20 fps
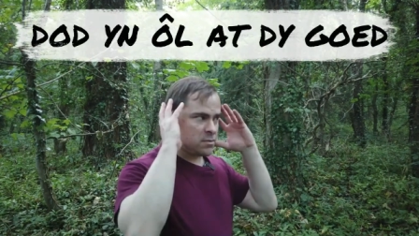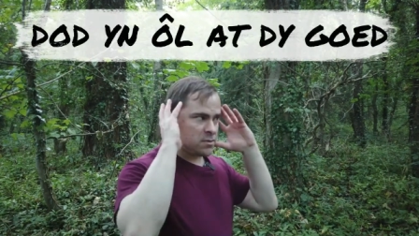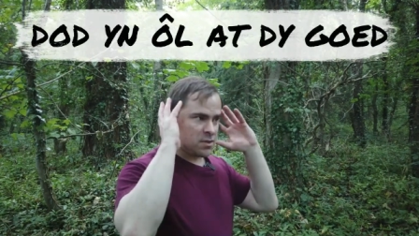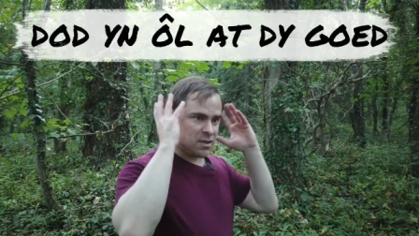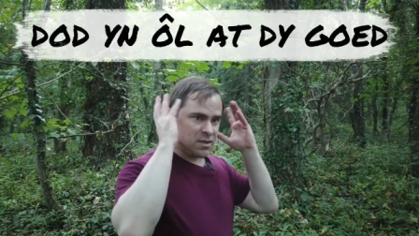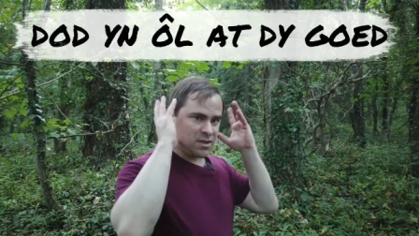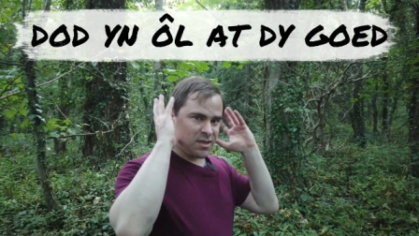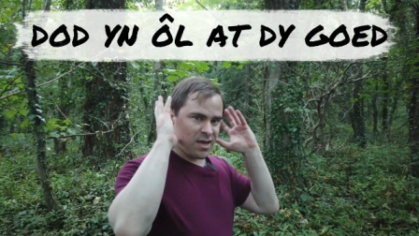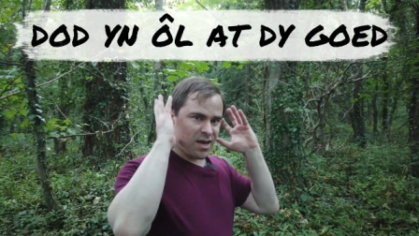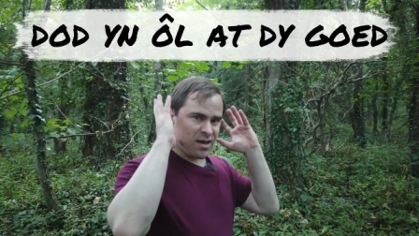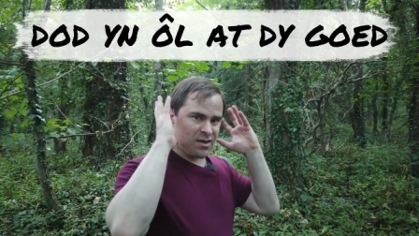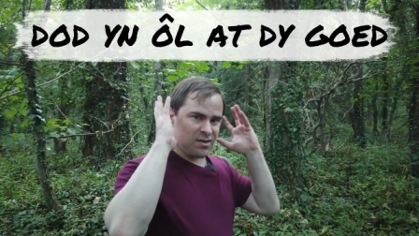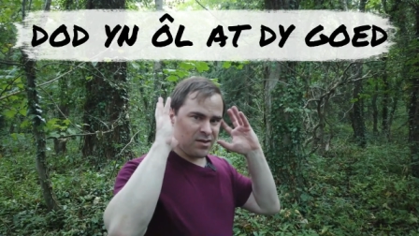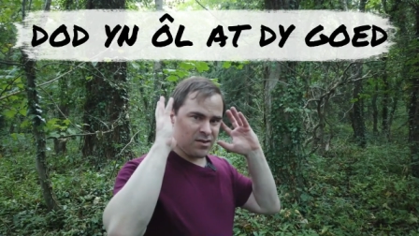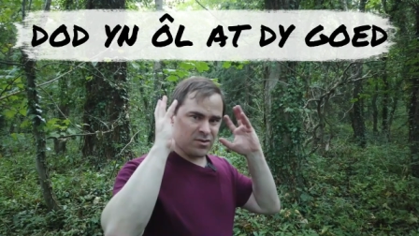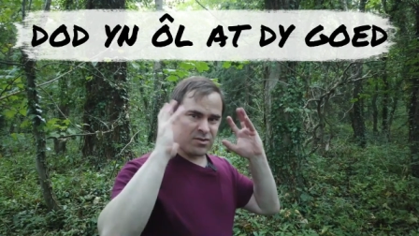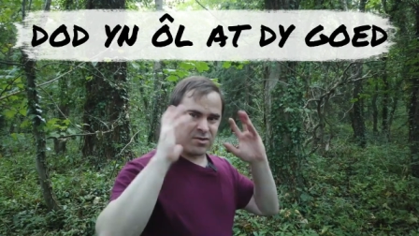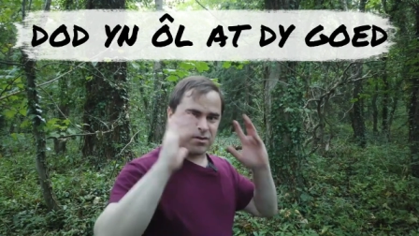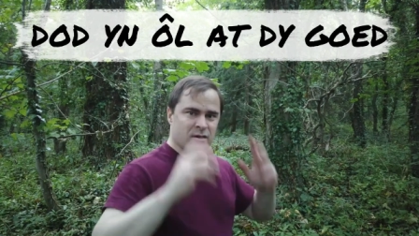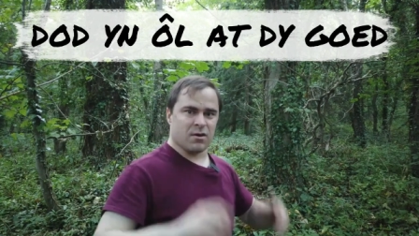to get
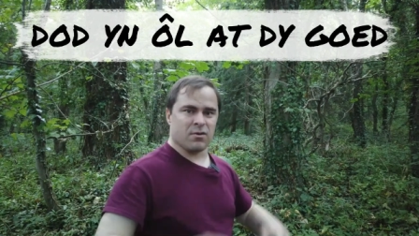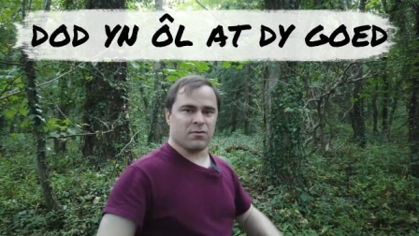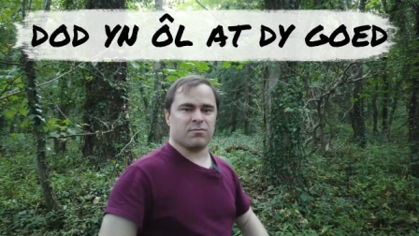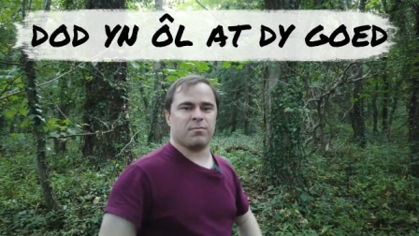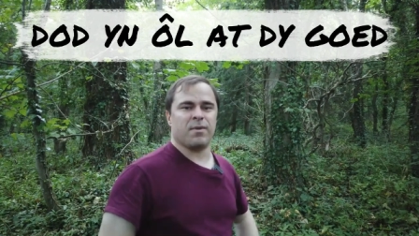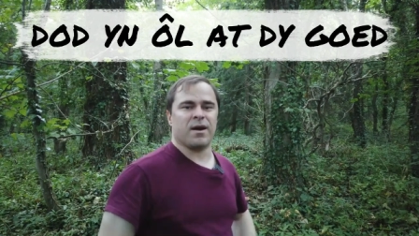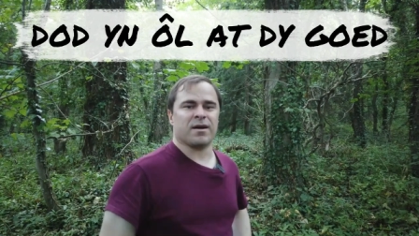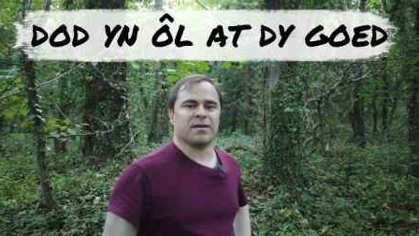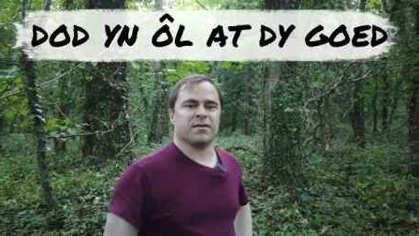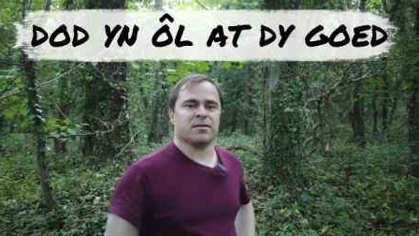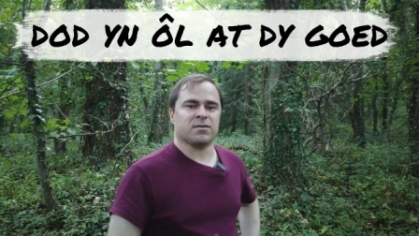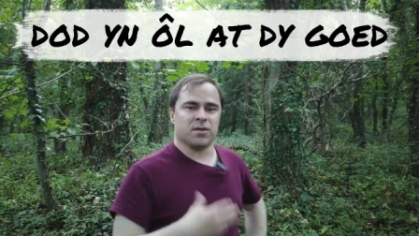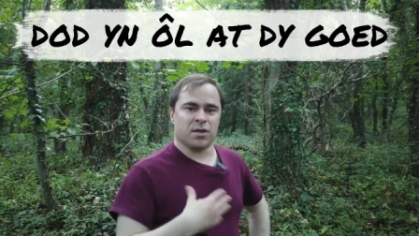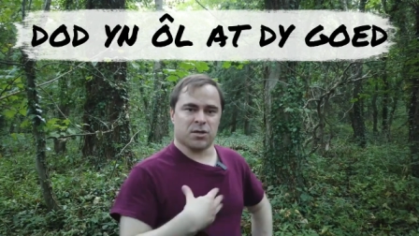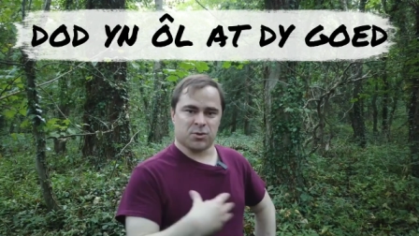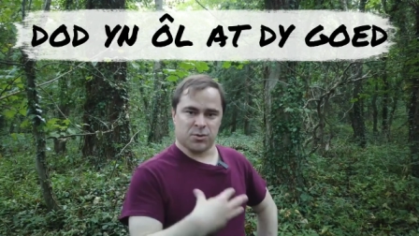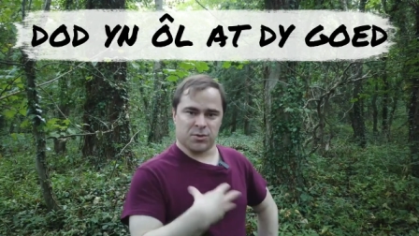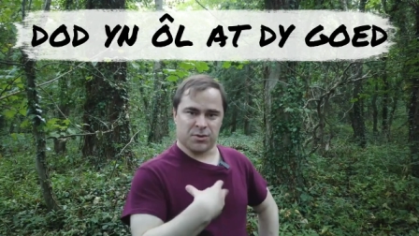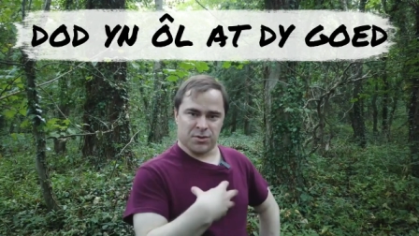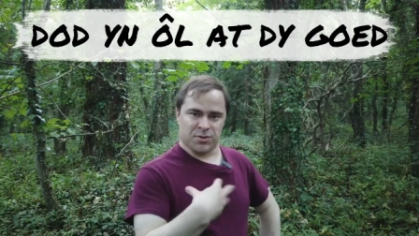yourself back in
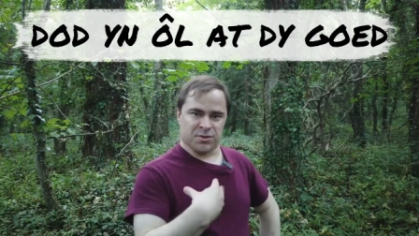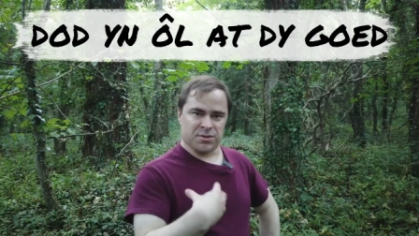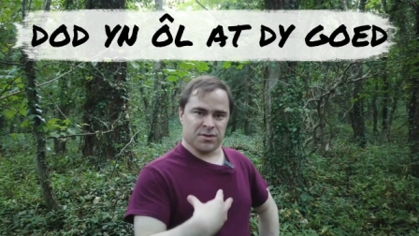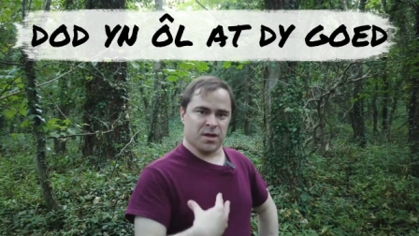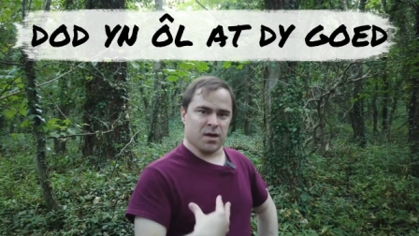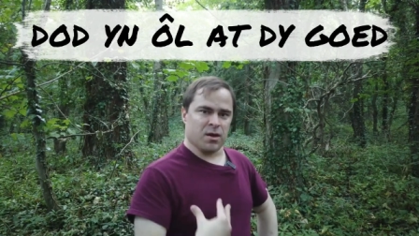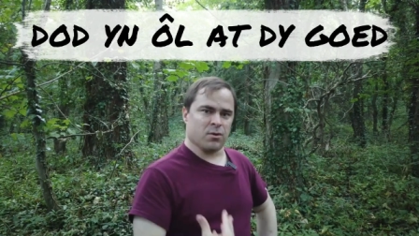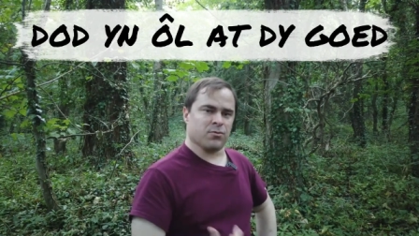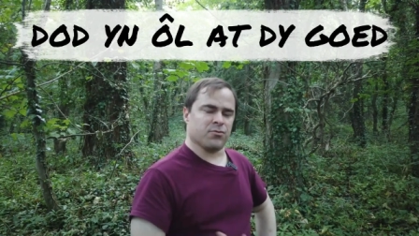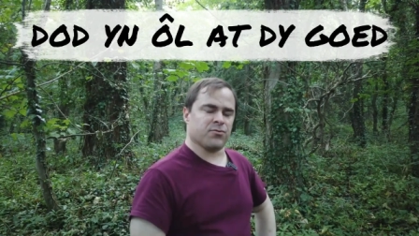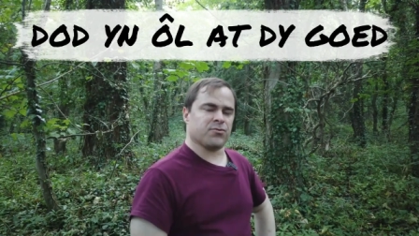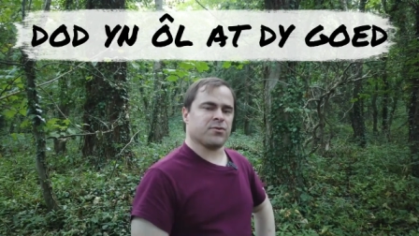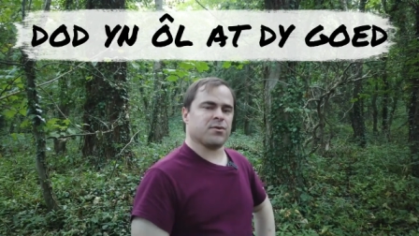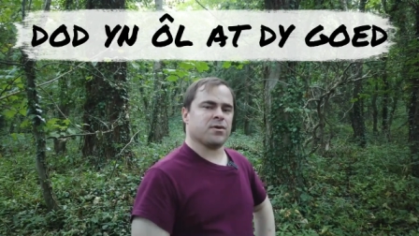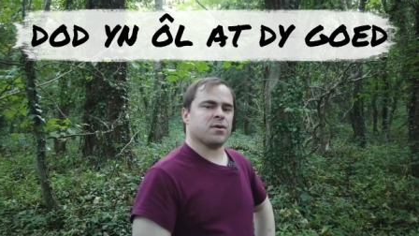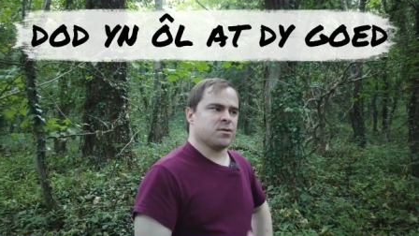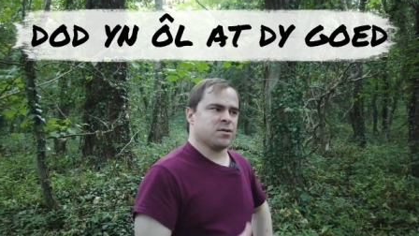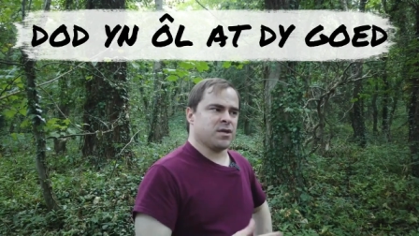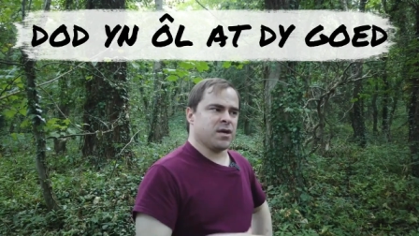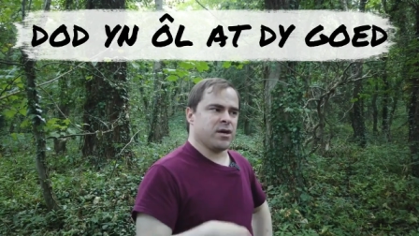touch with yourself,
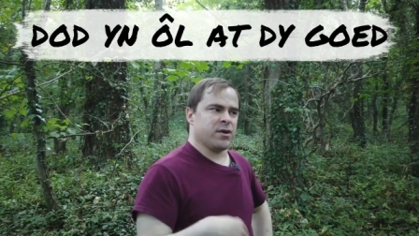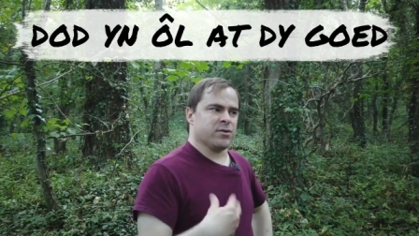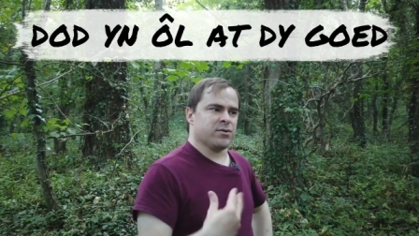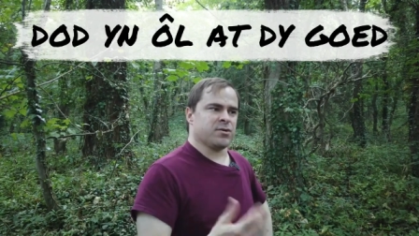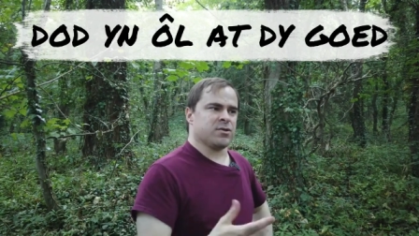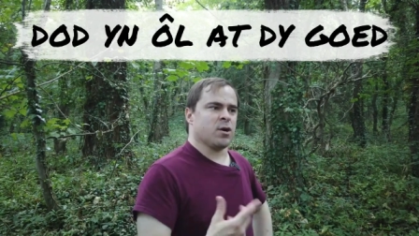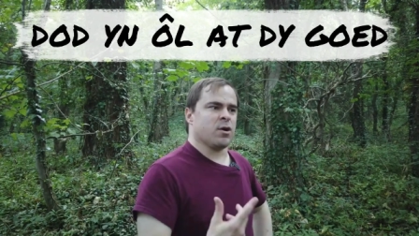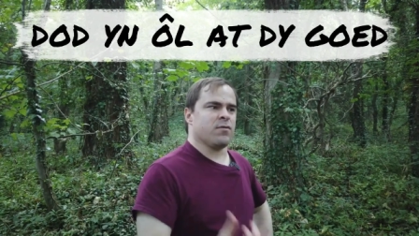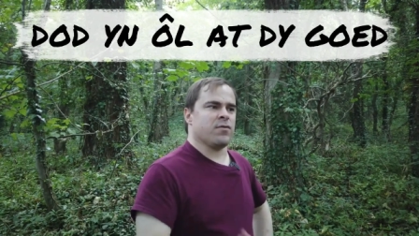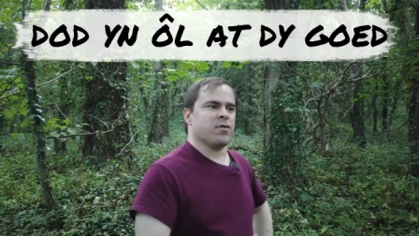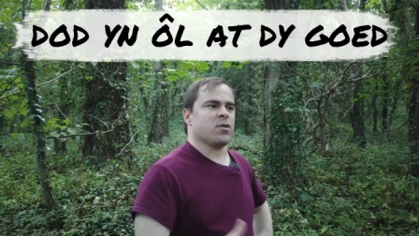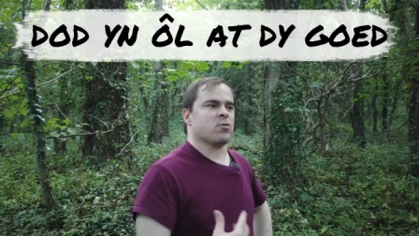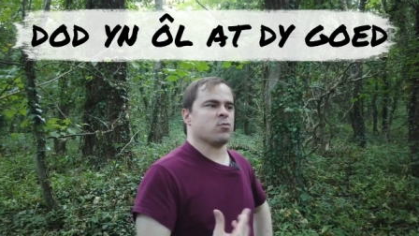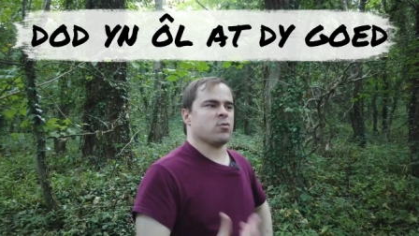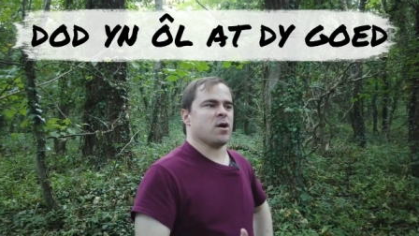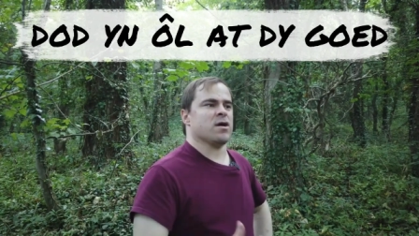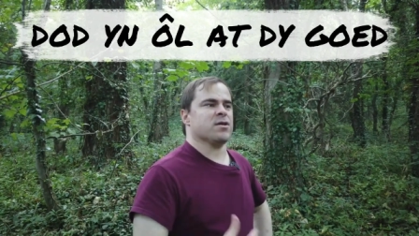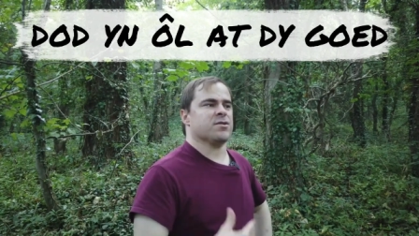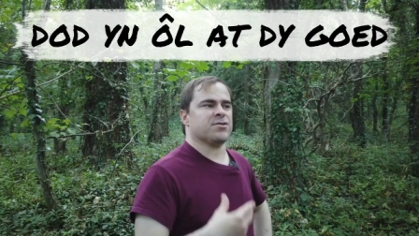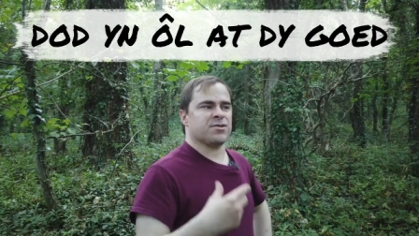to get yourself in the
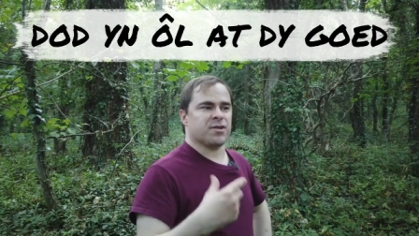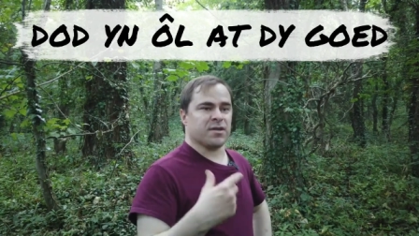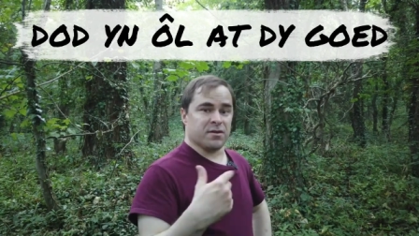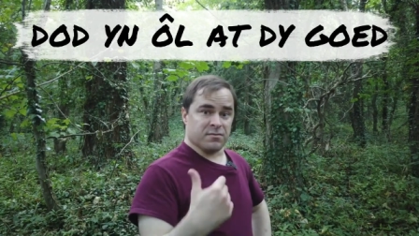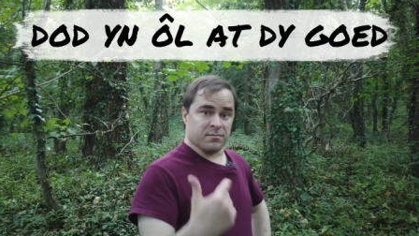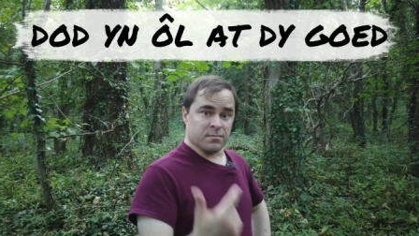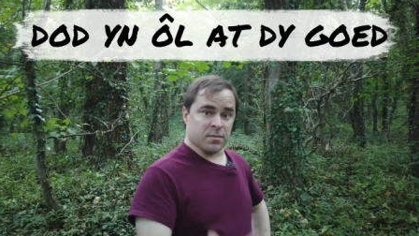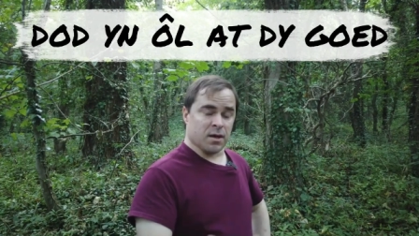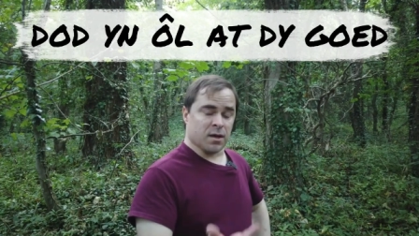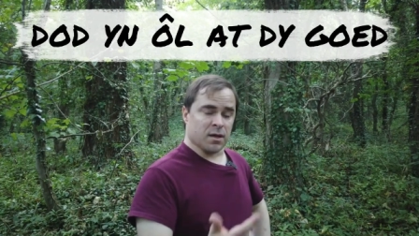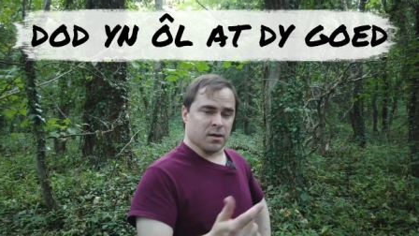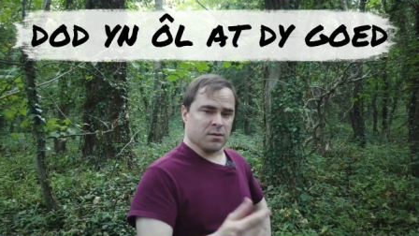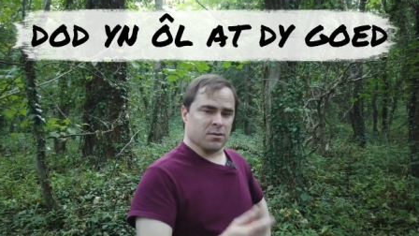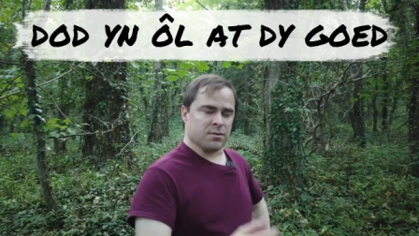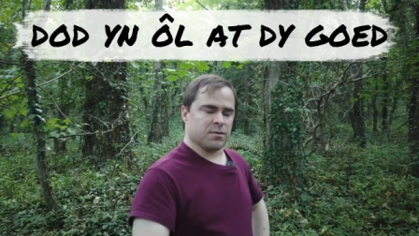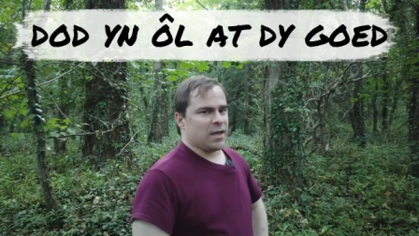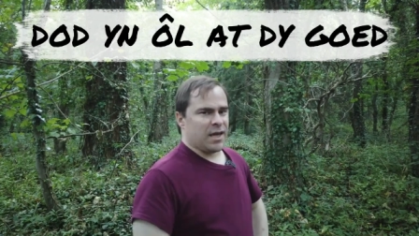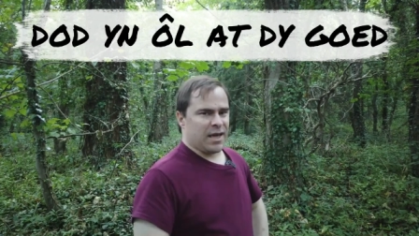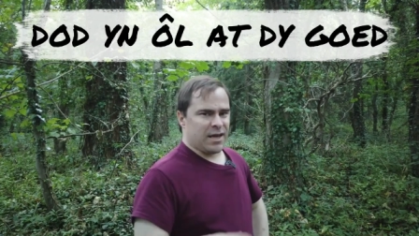right state of mind.